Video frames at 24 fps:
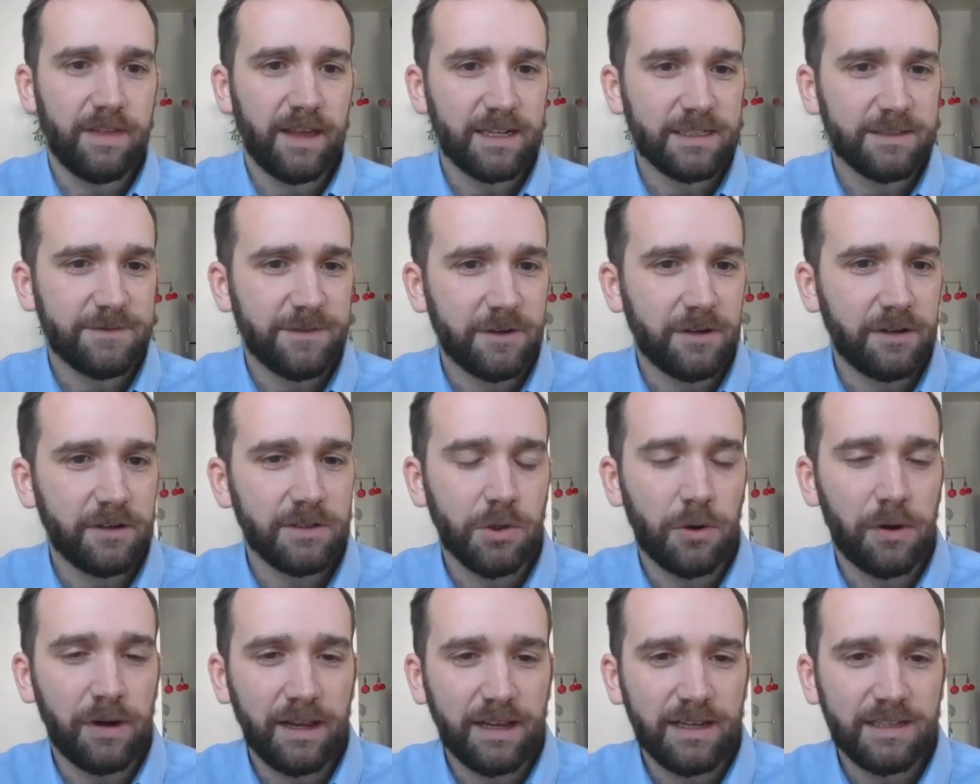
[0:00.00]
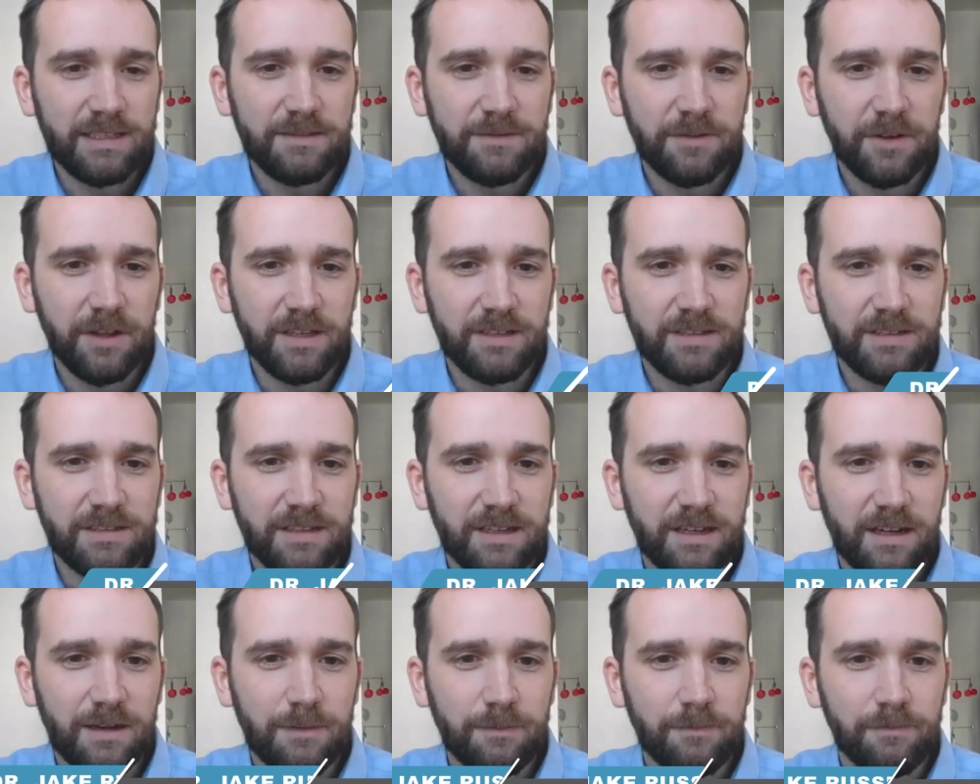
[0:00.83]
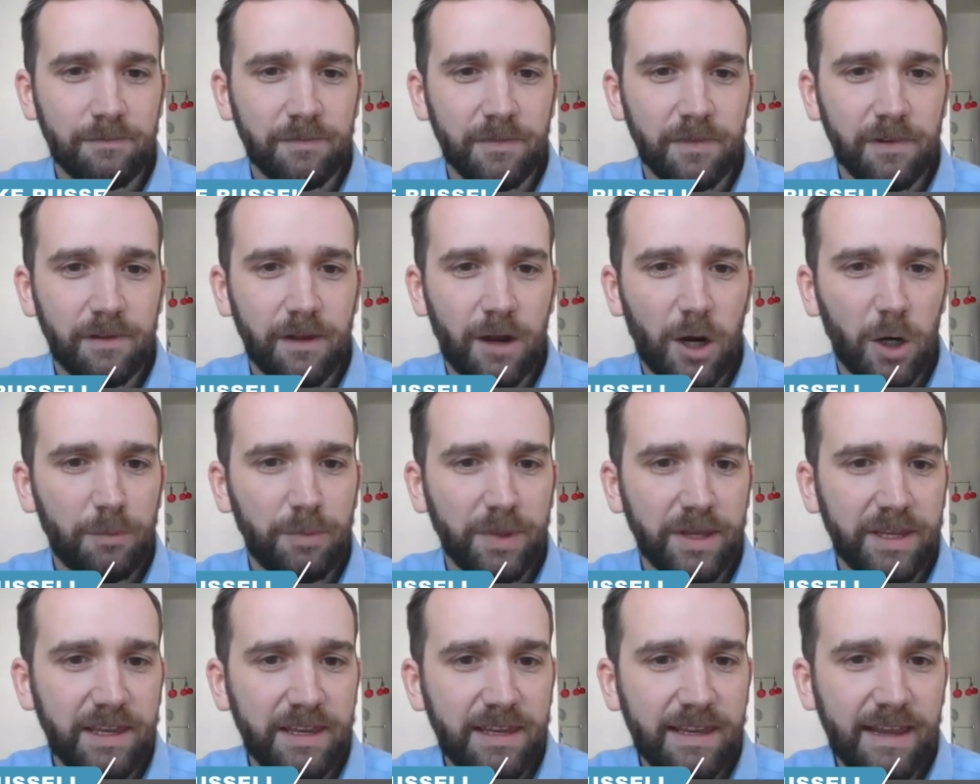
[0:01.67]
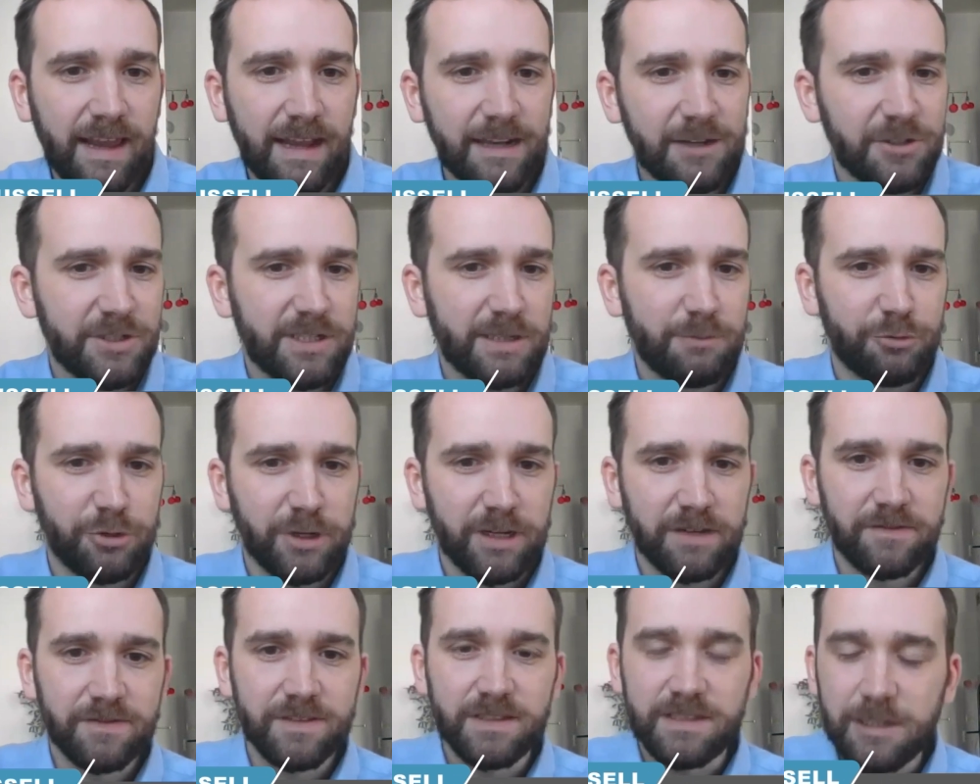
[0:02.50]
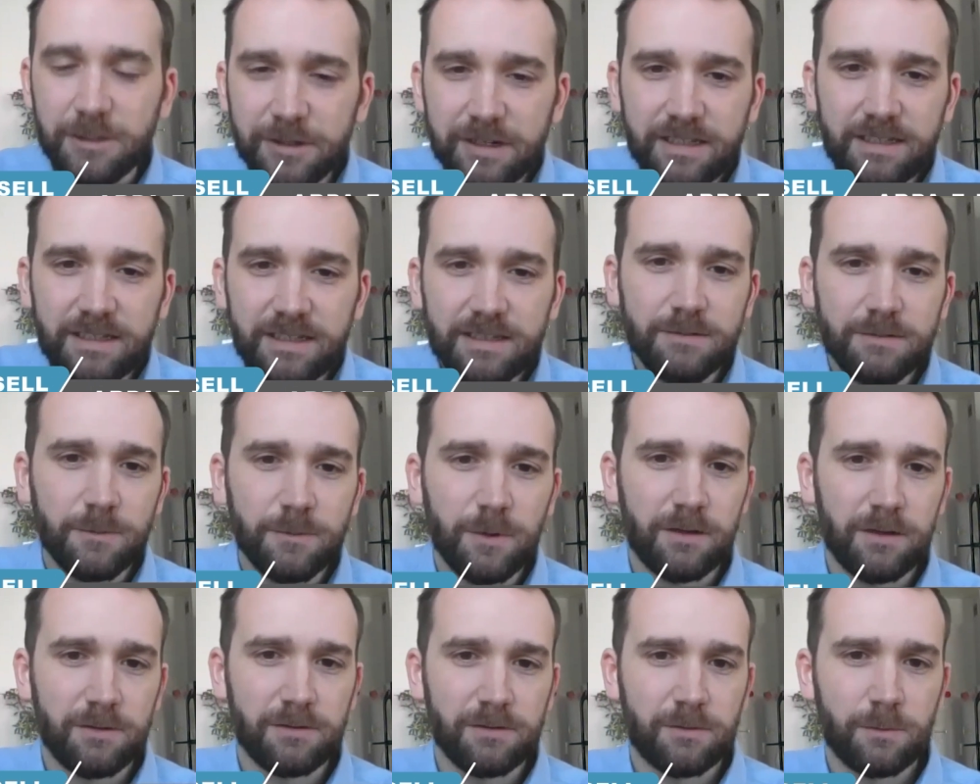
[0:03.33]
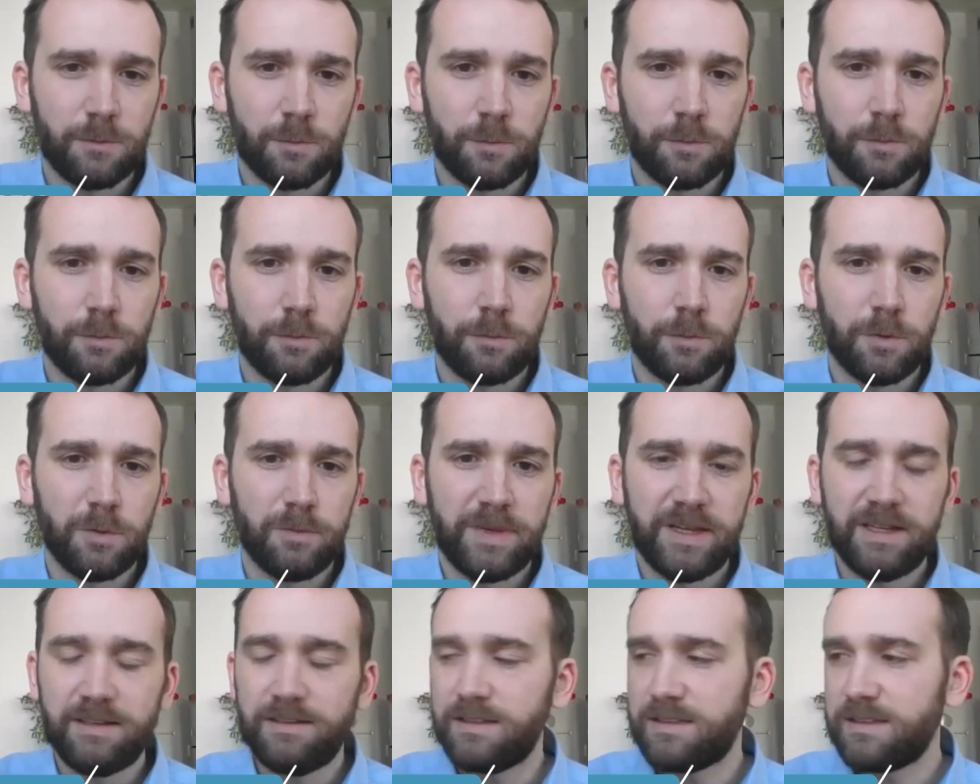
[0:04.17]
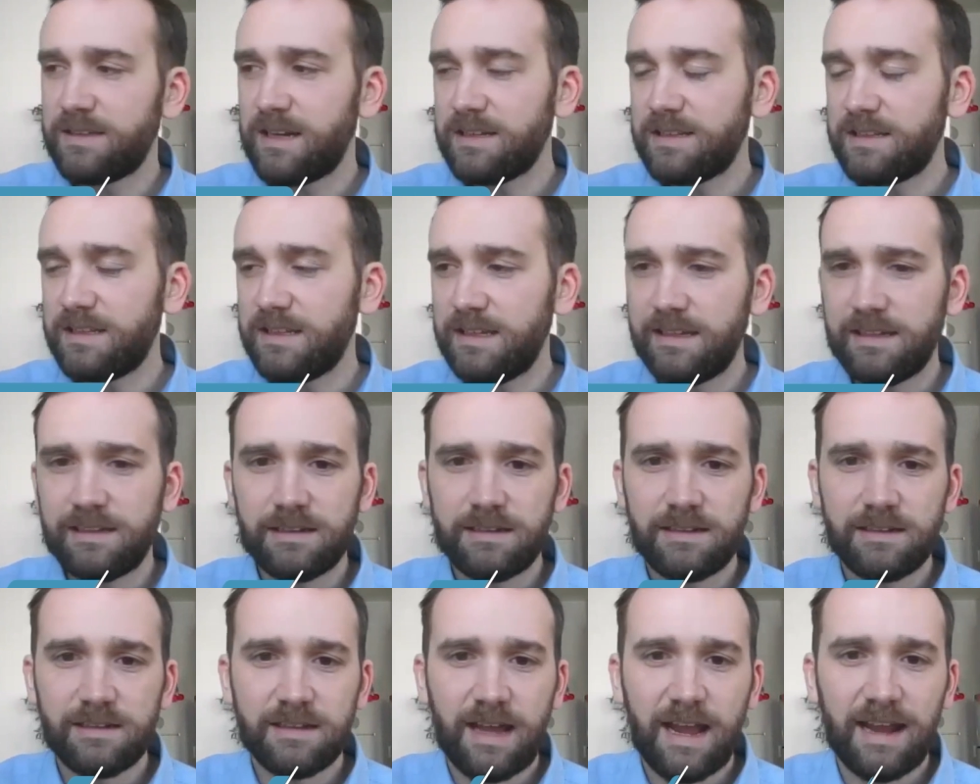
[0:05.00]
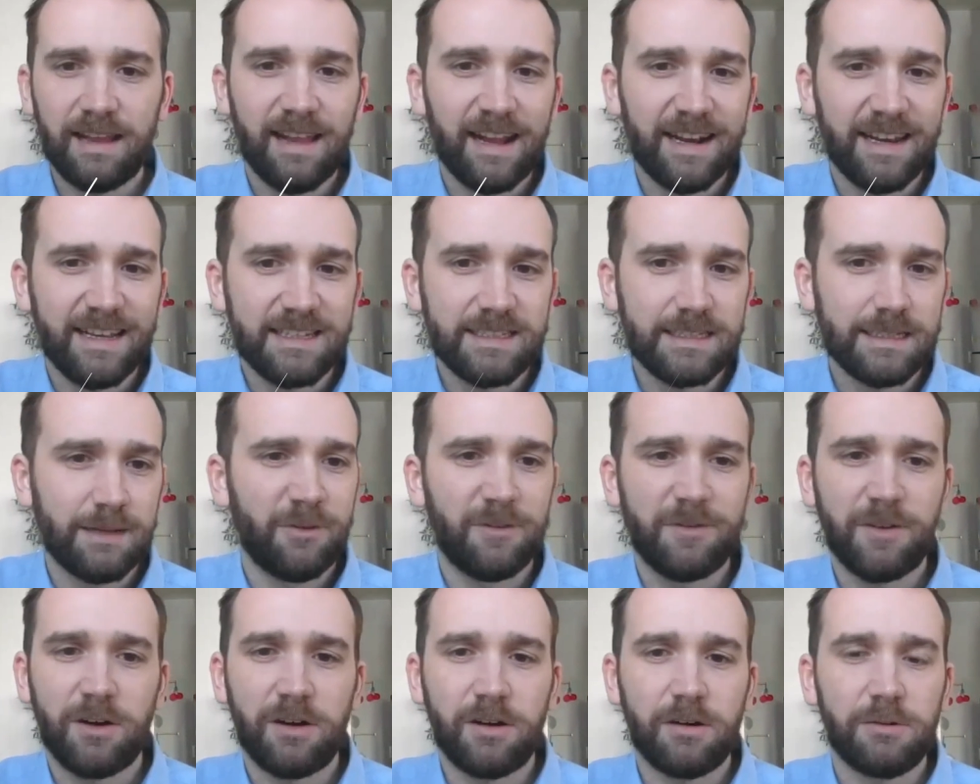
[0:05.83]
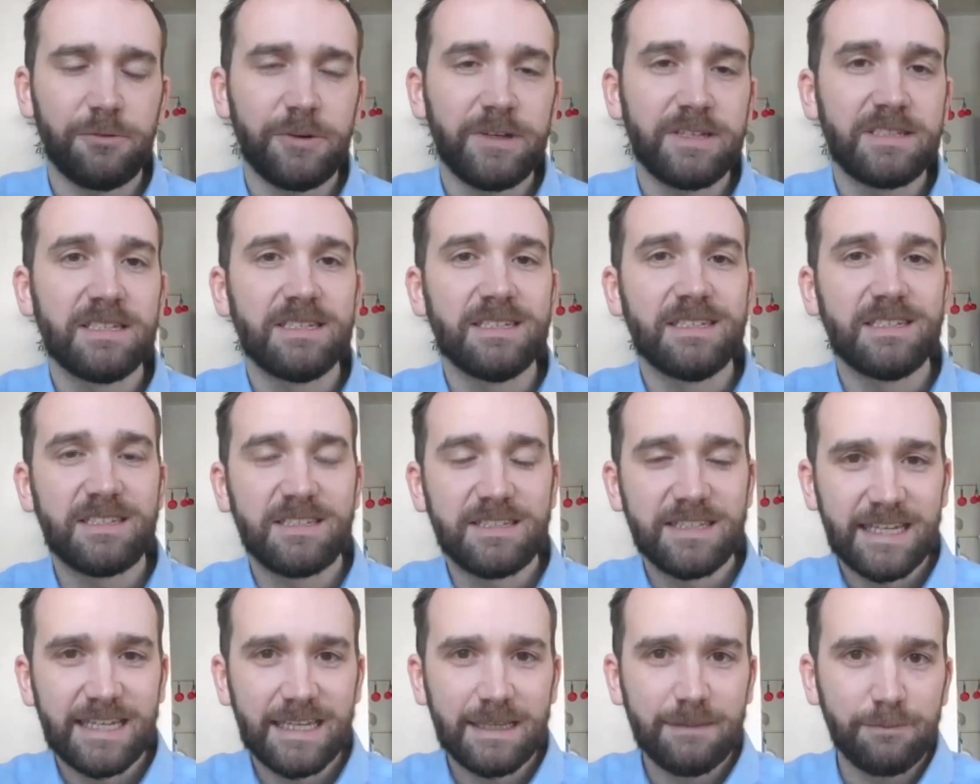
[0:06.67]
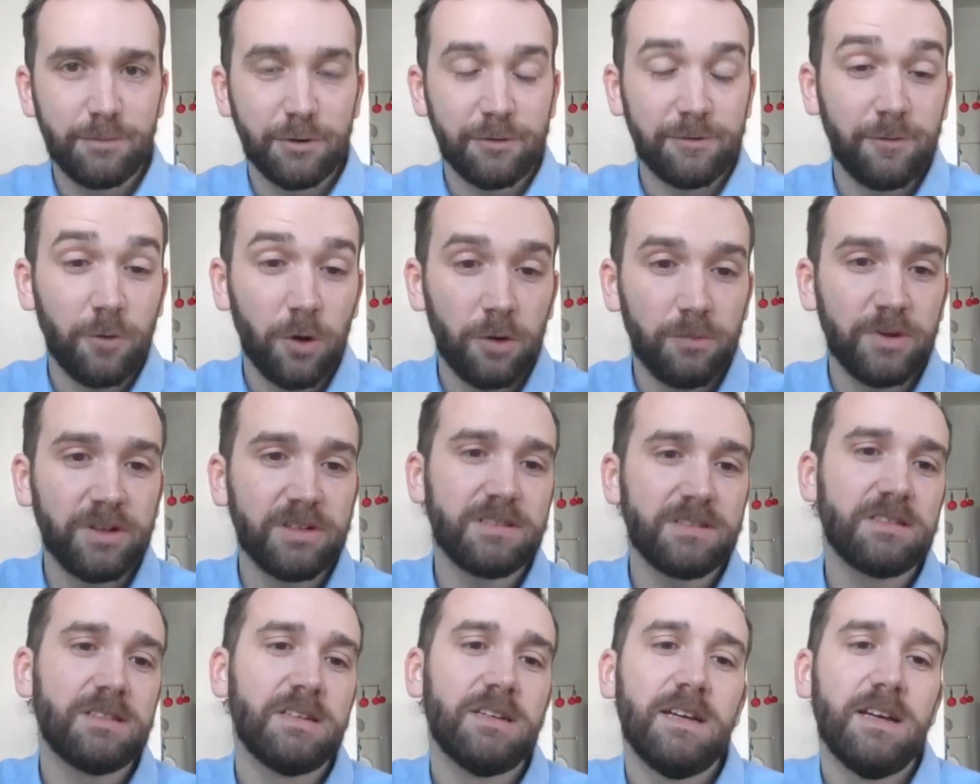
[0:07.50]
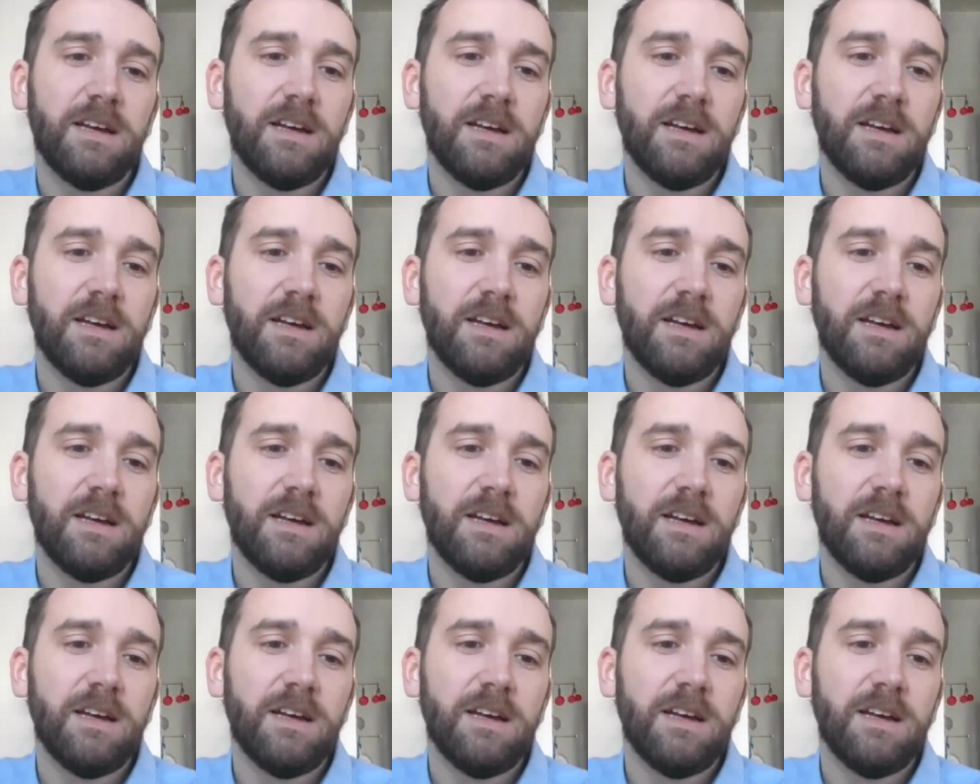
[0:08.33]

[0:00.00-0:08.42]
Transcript: thanks for joining us for this um, ARPA-E Energy Brief series. Well, we'll be discussing, highlighting some of our recent SEED performers.